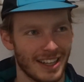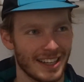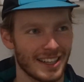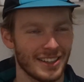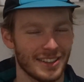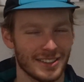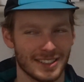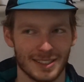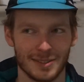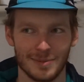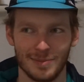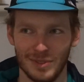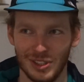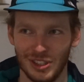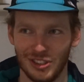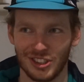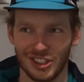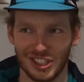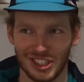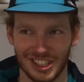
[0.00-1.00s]
got some
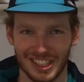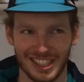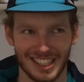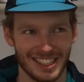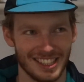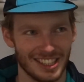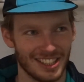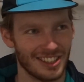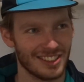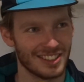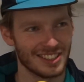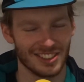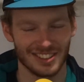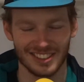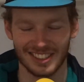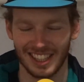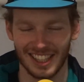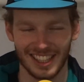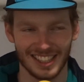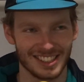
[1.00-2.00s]
nutrition in. You know,
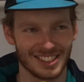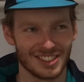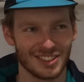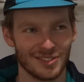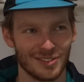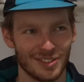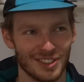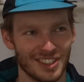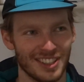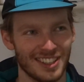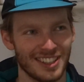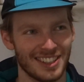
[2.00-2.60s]
Sultana's good for you.